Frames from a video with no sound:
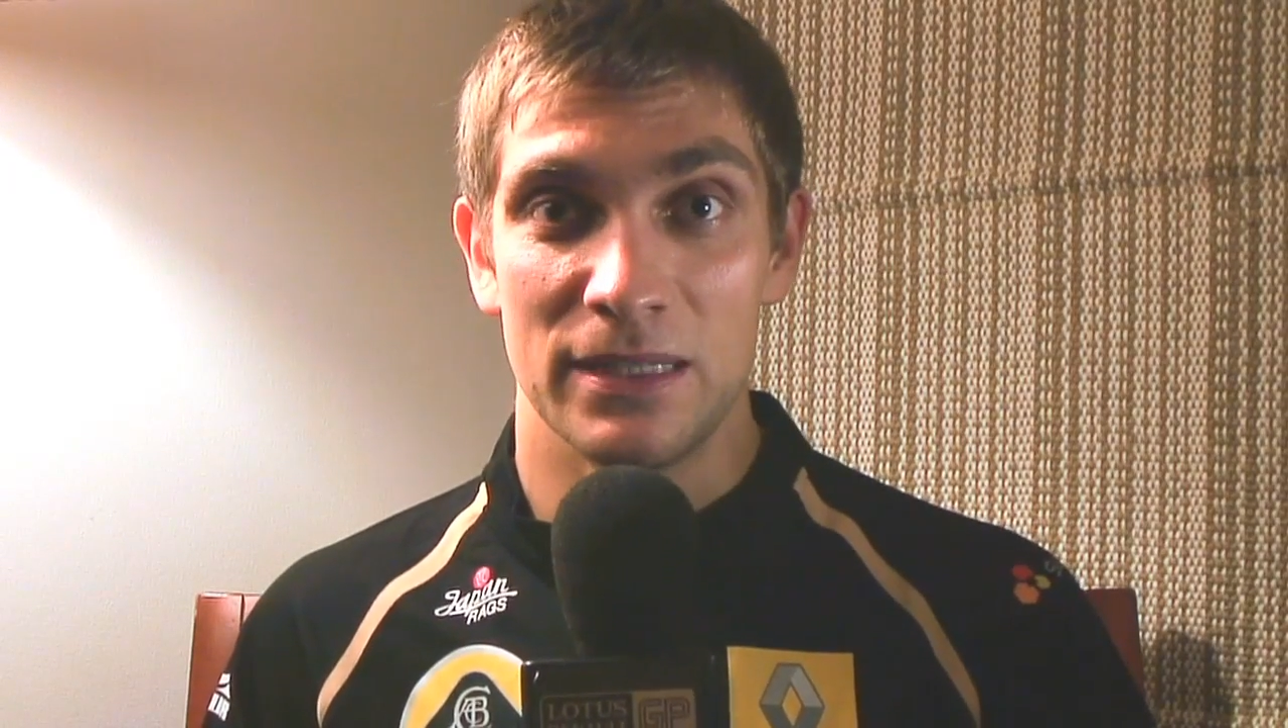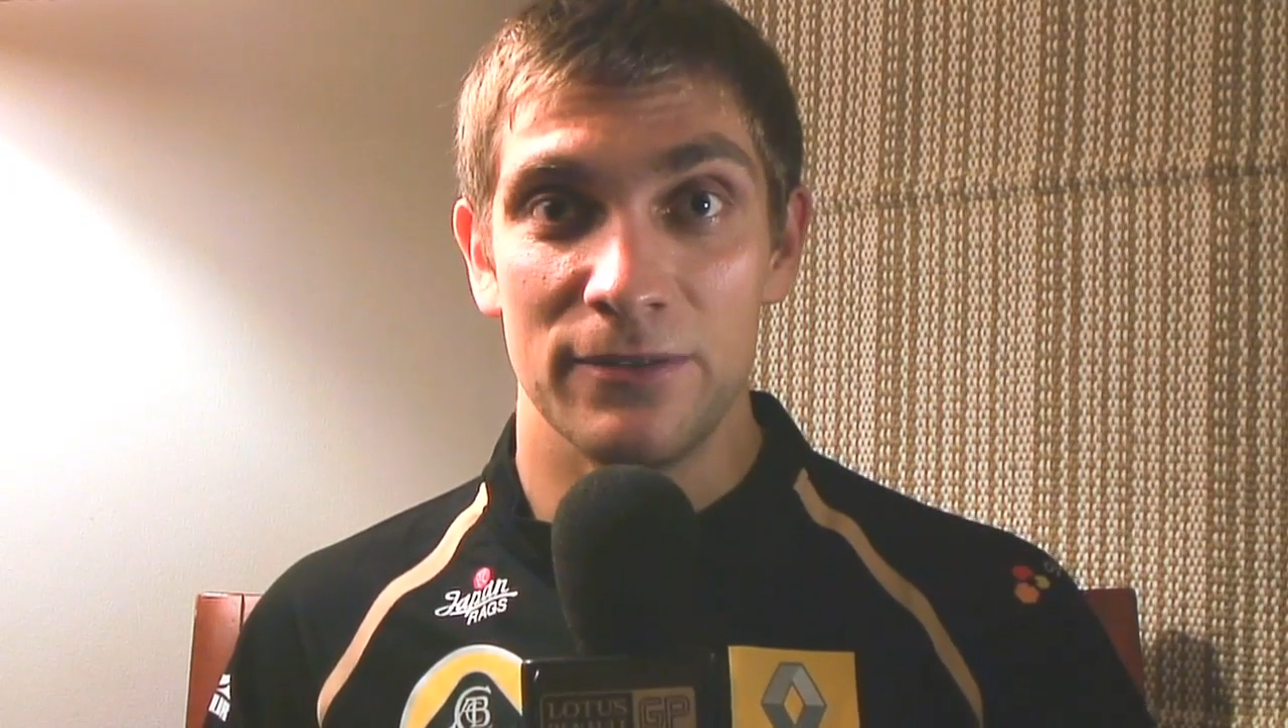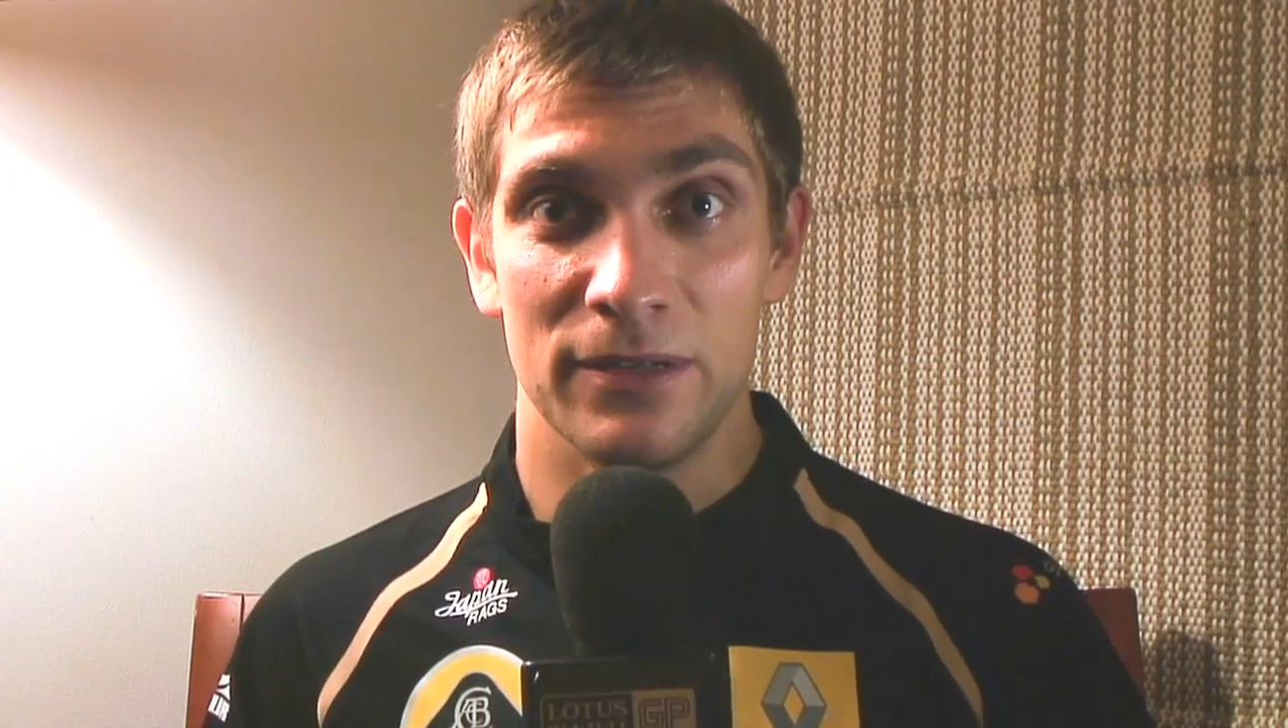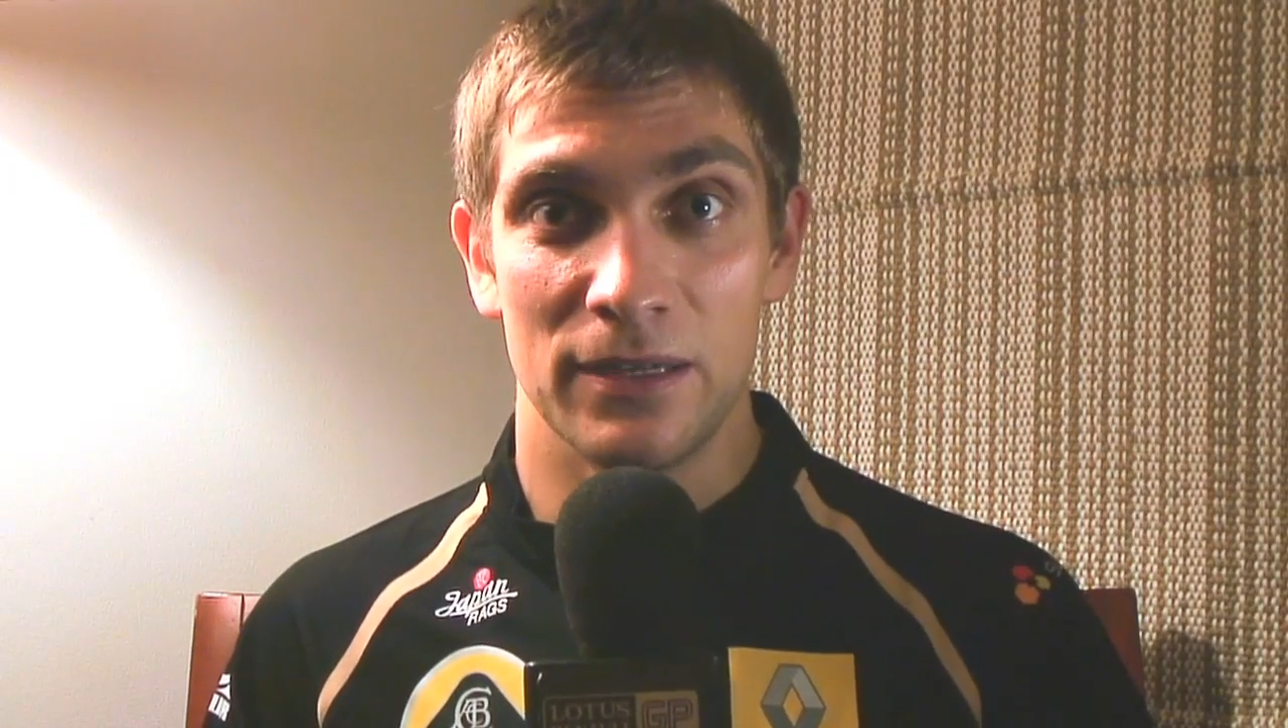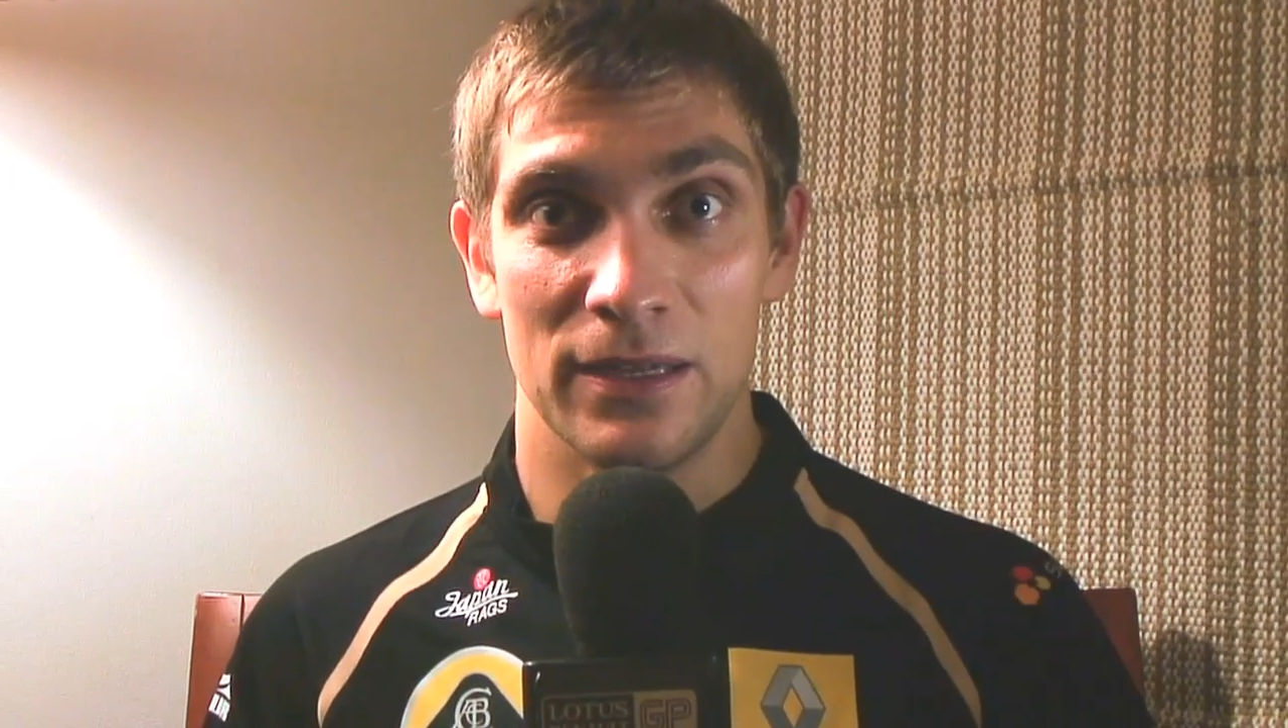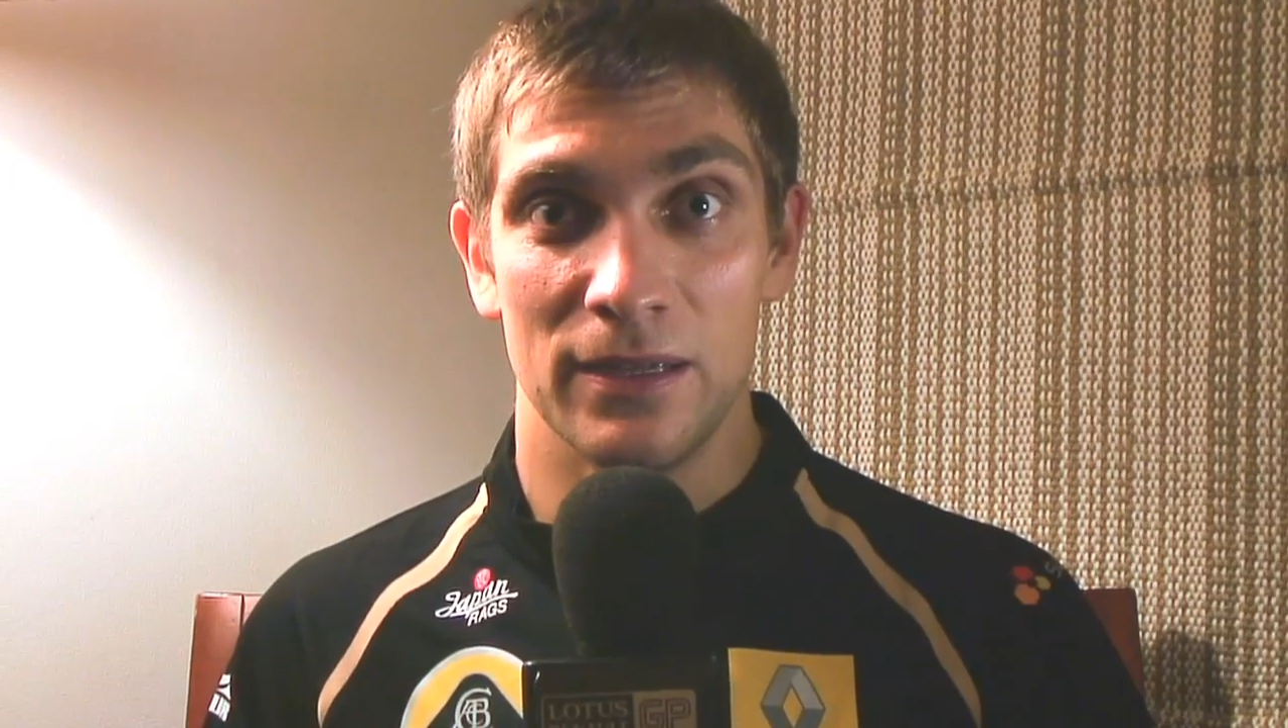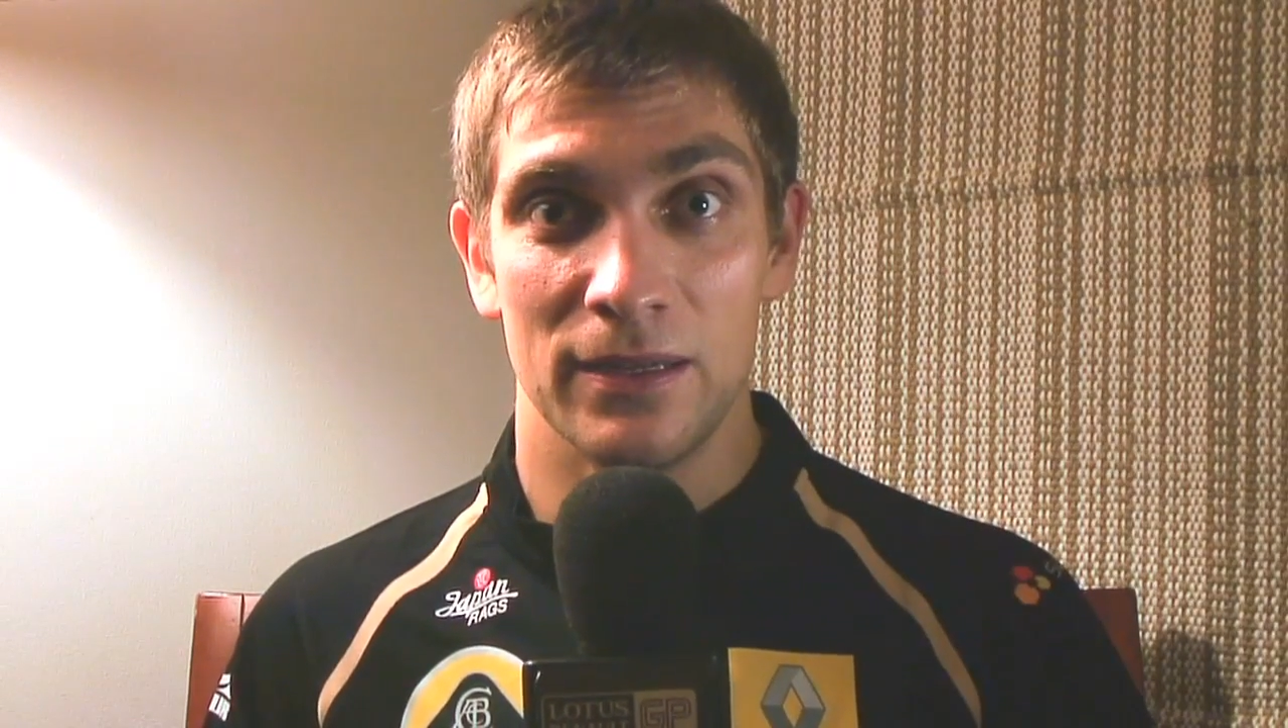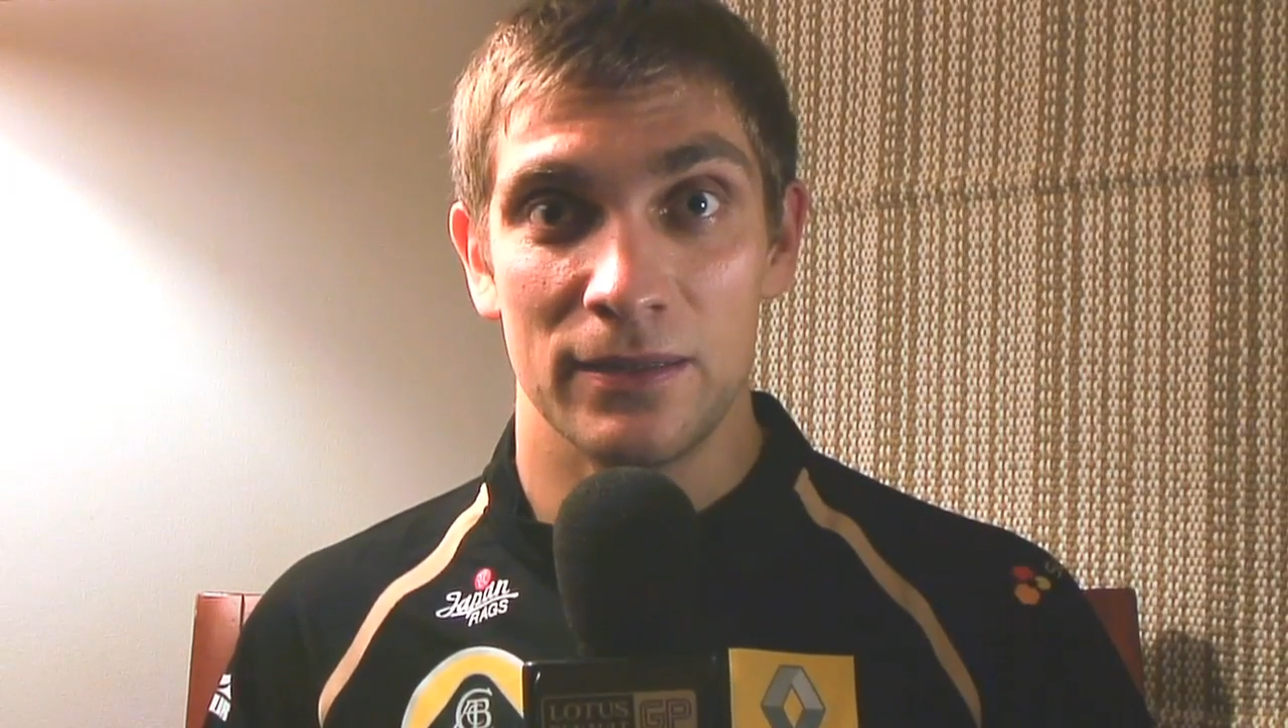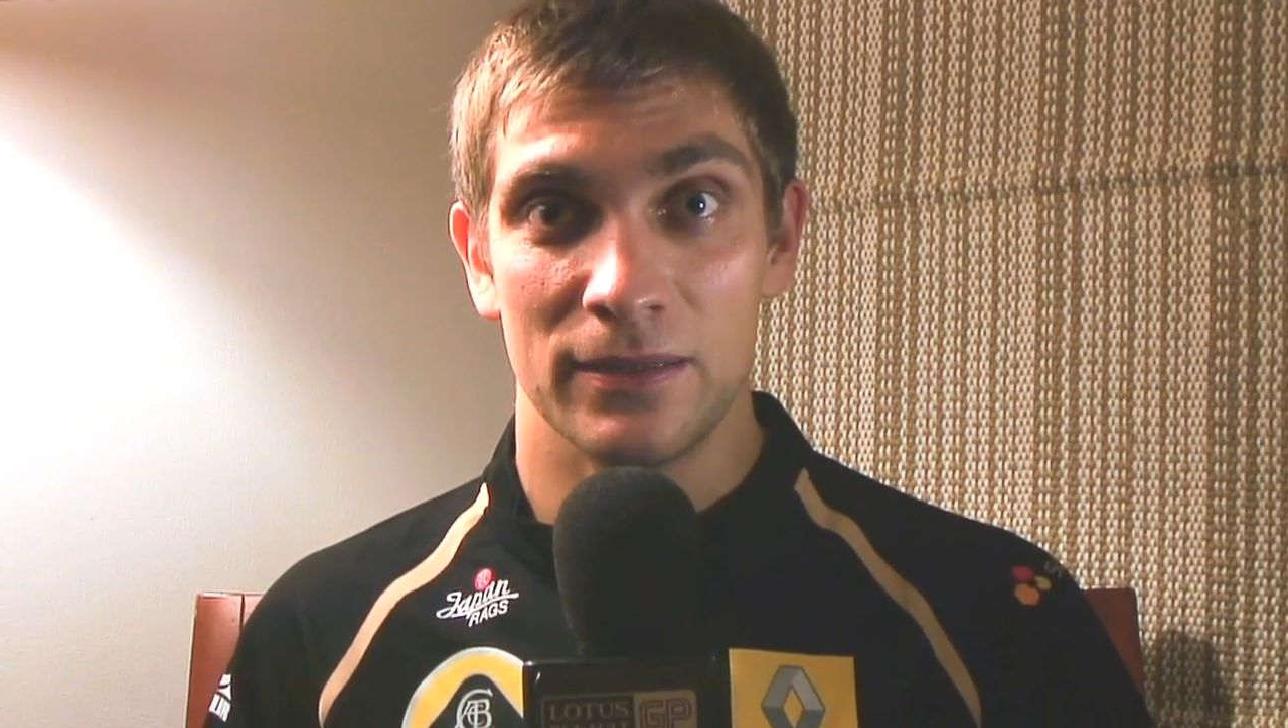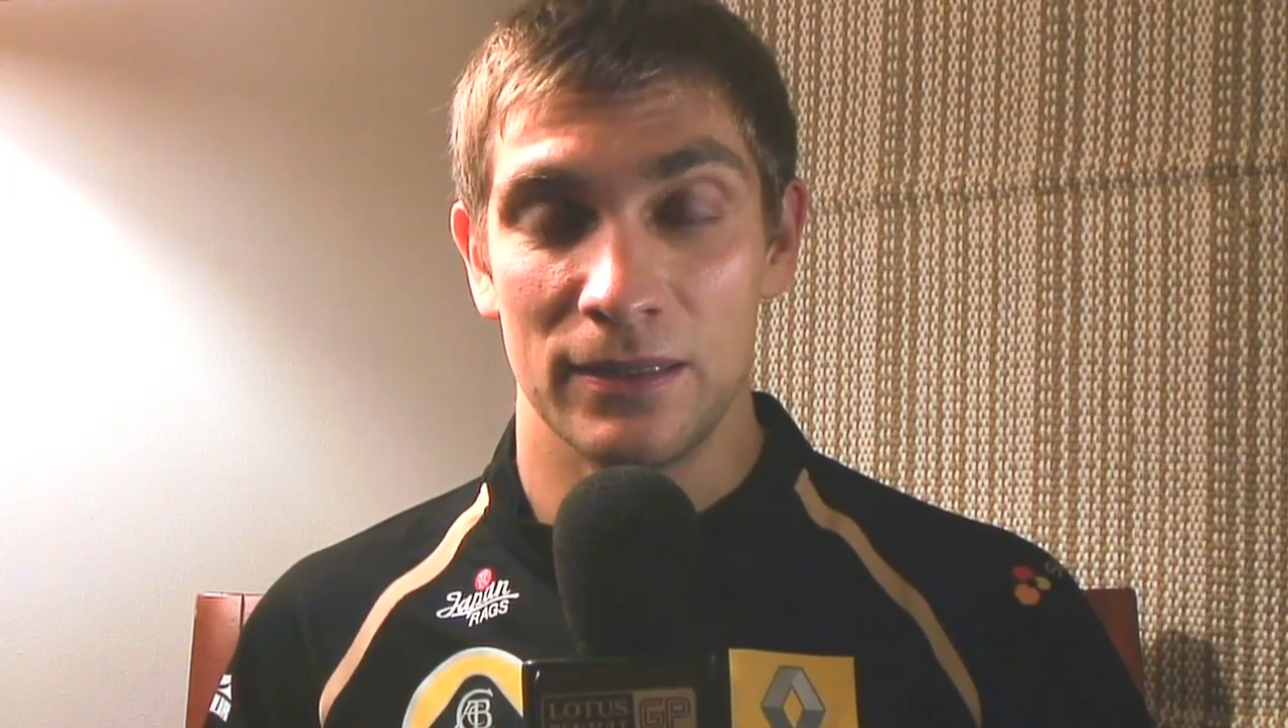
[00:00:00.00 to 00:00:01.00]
living here,